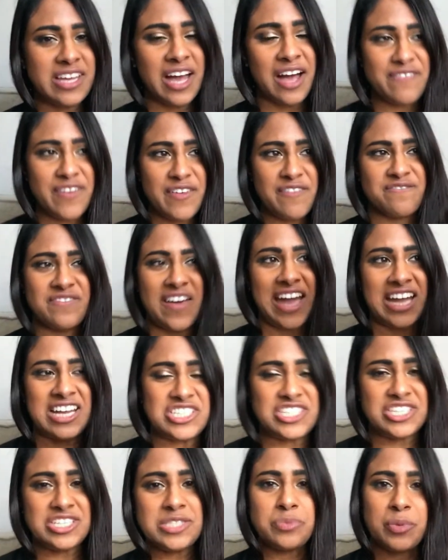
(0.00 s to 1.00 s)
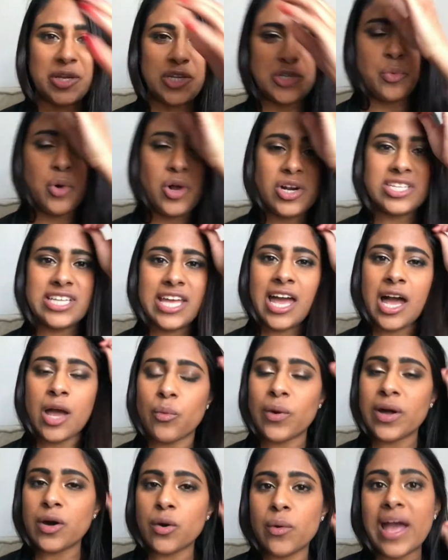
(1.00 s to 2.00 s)
other factors, which one day I
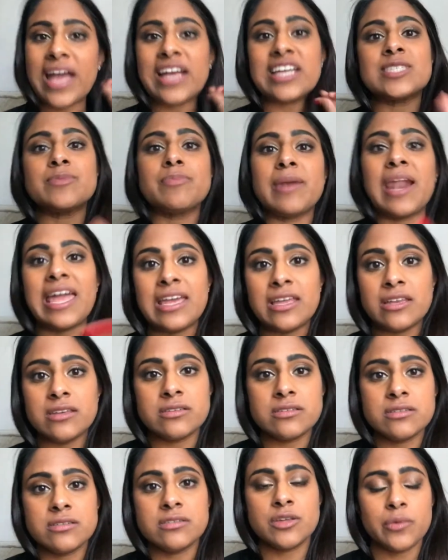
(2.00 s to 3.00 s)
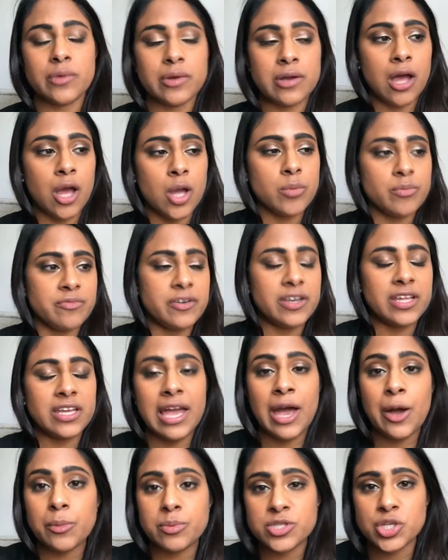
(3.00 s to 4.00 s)
will explain, so it hopefully
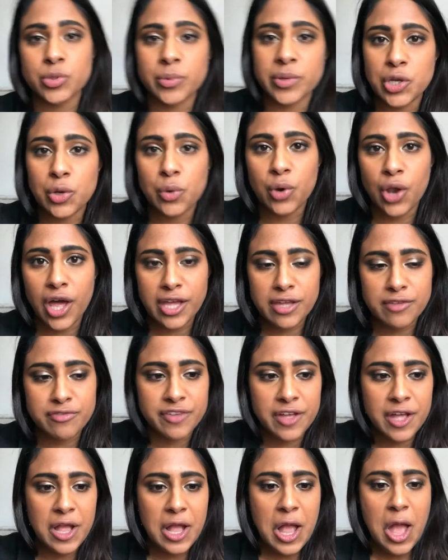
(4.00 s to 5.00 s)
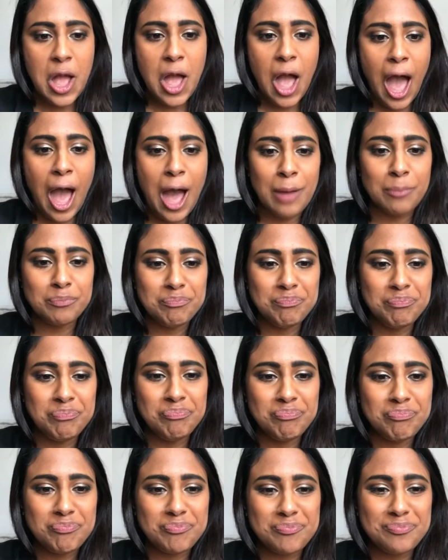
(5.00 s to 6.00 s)
helps you in your life. Um,
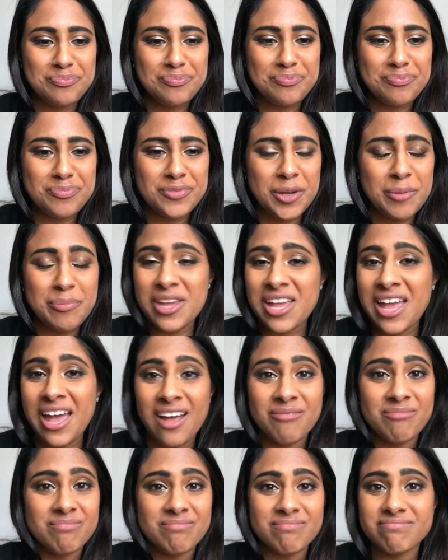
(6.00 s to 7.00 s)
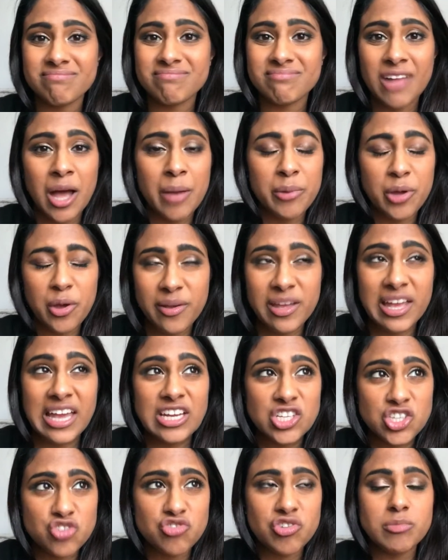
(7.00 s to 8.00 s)
but yeah, I'm going
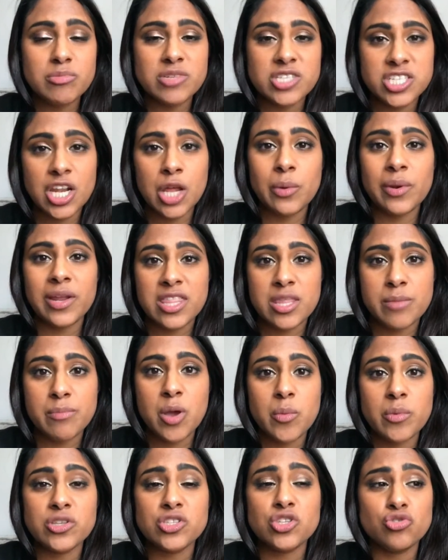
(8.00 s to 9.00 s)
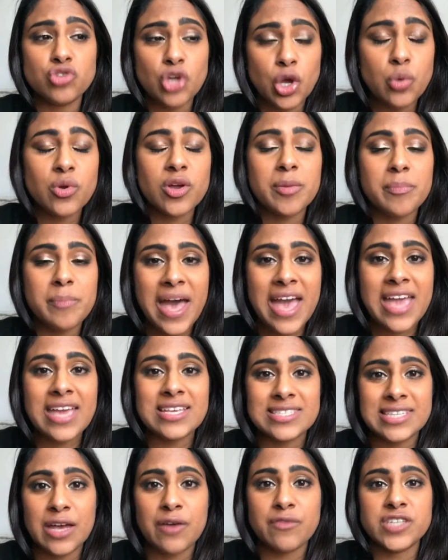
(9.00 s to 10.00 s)
extremely slowly at the moment, so don't compare
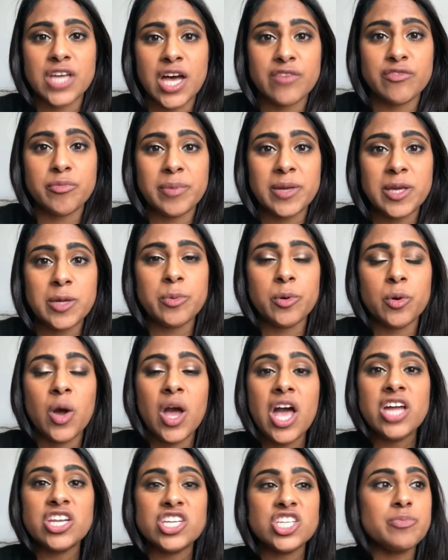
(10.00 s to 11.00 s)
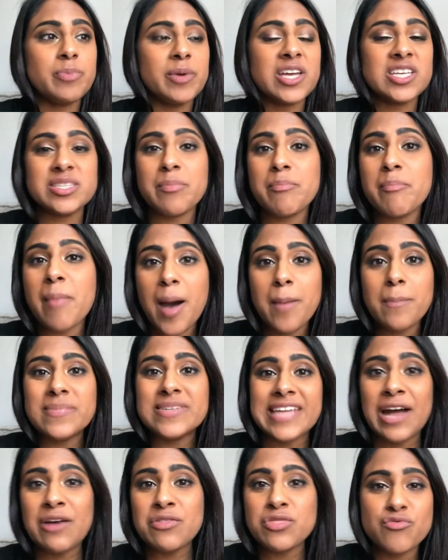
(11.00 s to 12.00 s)
yourself to other people. Just because a mum
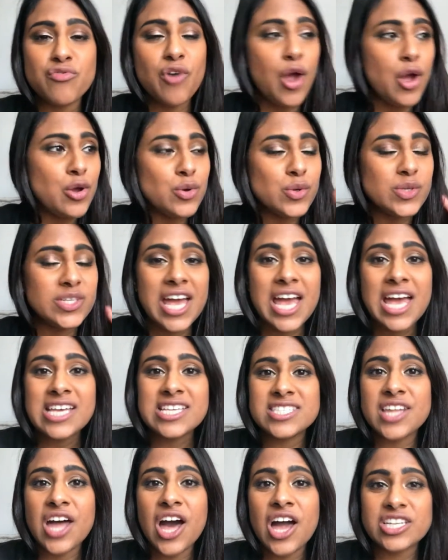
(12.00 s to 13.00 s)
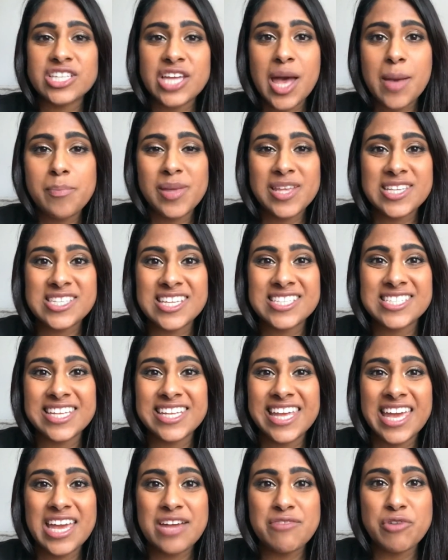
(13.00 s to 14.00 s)
down the road started her business a
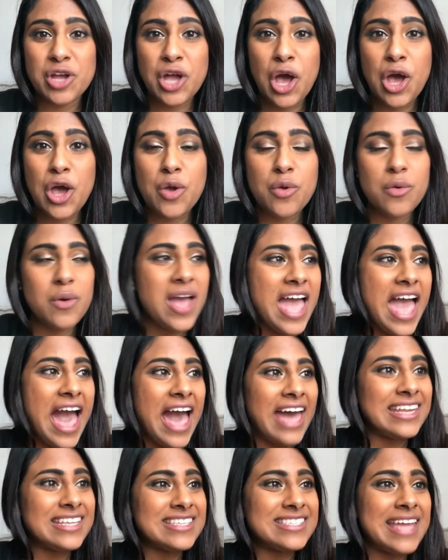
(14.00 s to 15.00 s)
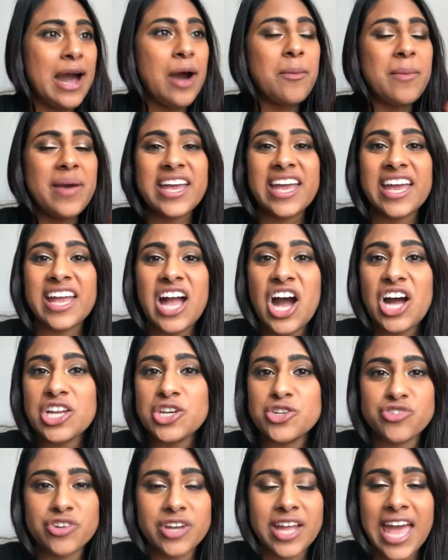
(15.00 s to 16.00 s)
year ago and is now making one
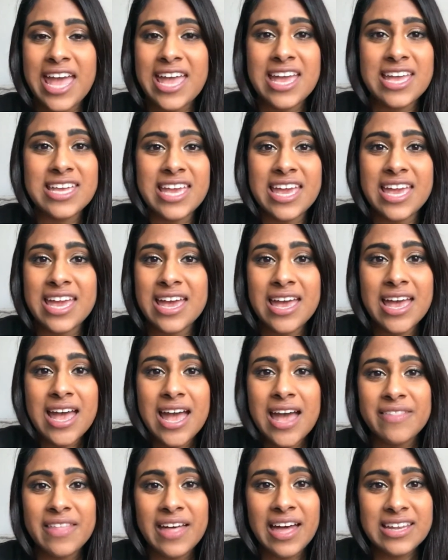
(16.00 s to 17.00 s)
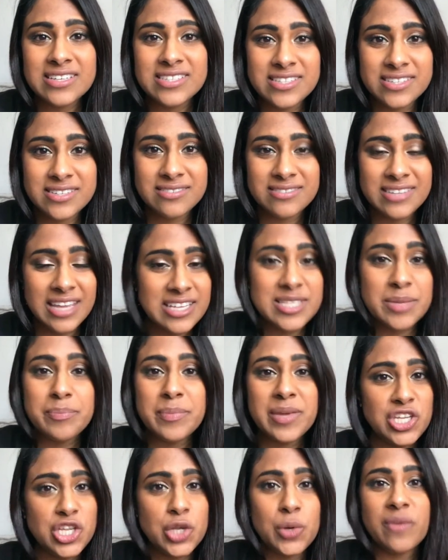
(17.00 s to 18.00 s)
hundred K a year, that doesn't
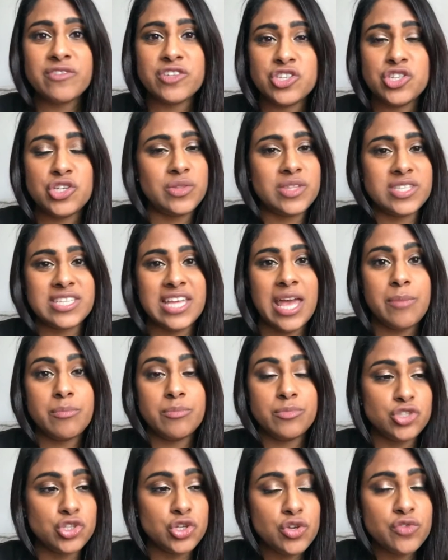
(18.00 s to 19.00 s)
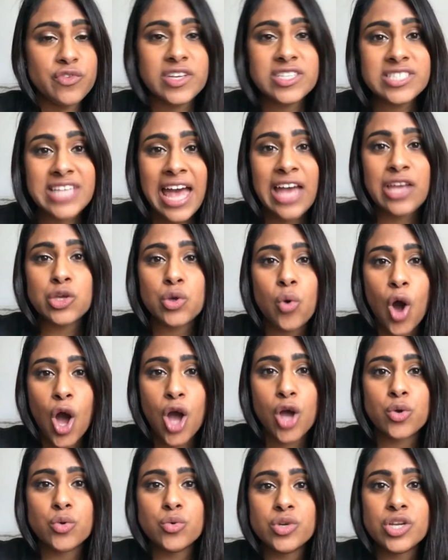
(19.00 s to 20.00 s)
mean you have to do the same. Do things at your
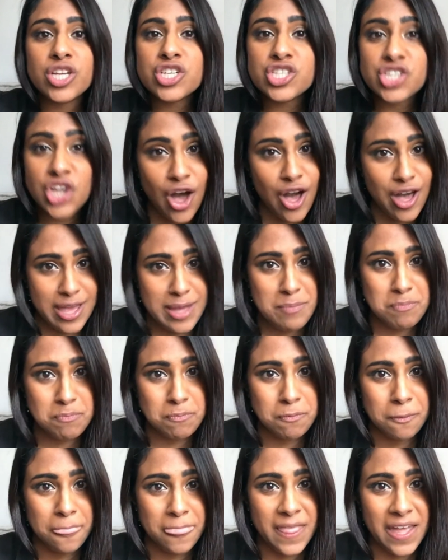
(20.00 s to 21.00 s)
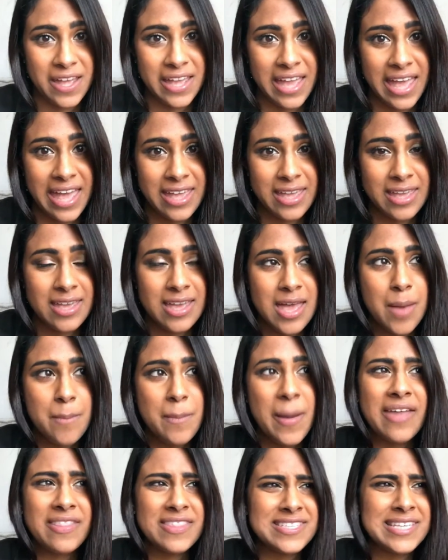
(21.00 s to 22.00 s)
own time, okay?
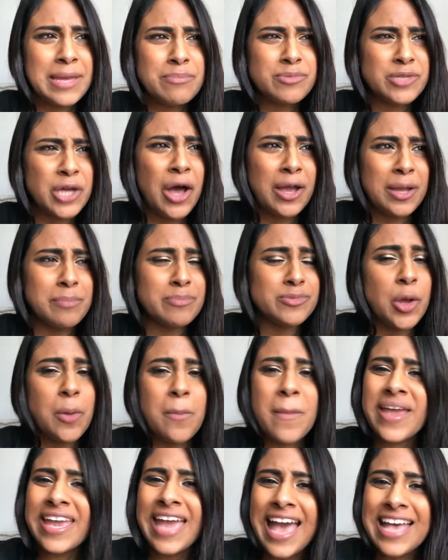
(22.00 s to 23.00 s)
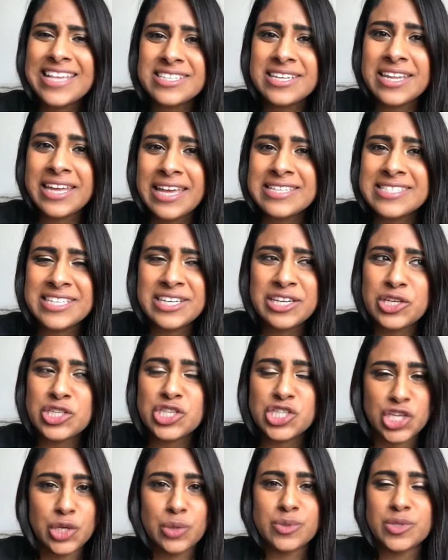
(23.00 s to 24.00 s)
But at the same time, don't make it as an, as an
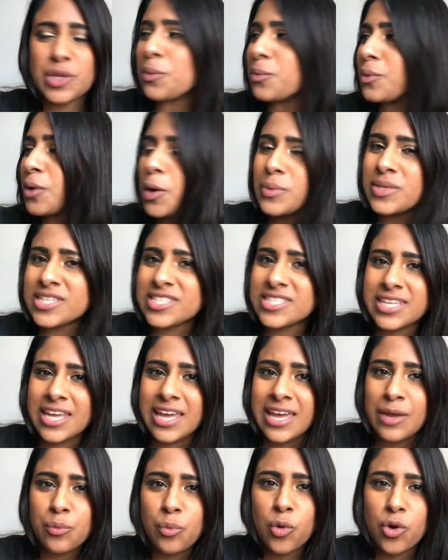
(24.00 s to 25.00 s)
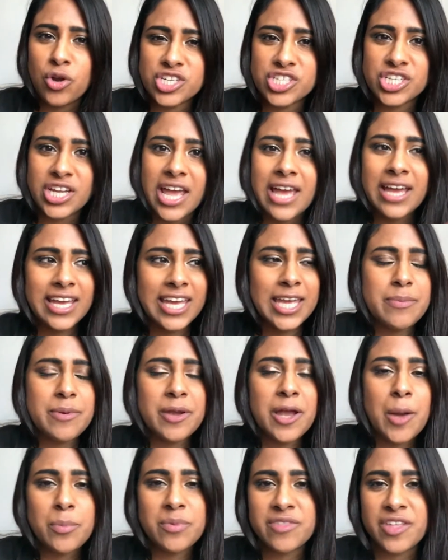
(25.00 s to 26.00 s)
excuse. Don't go and sit and watch Keeping
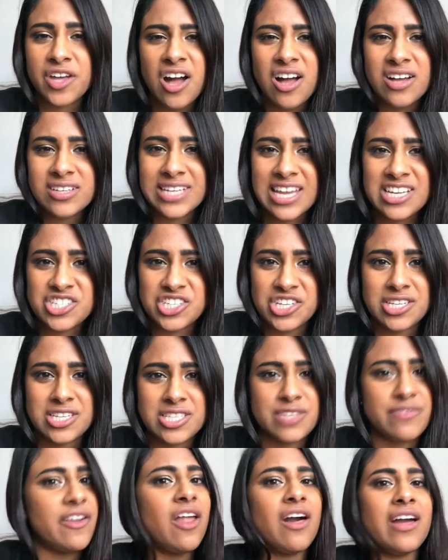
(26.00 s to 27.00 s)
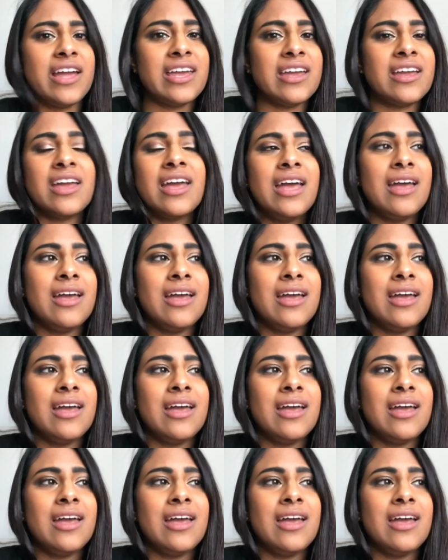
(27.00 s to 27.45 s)
Up with the Kardashians for like